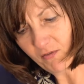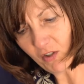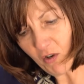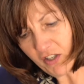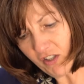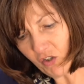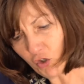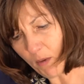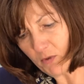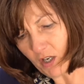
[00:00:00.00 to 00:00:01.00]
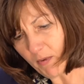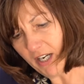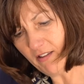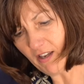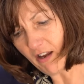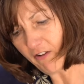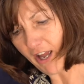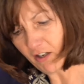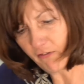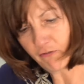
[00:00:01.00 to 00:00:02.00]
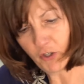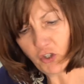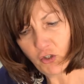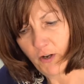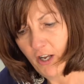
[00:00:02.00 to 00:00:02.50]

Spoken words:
So I just chopped up anything I've had in the fridge,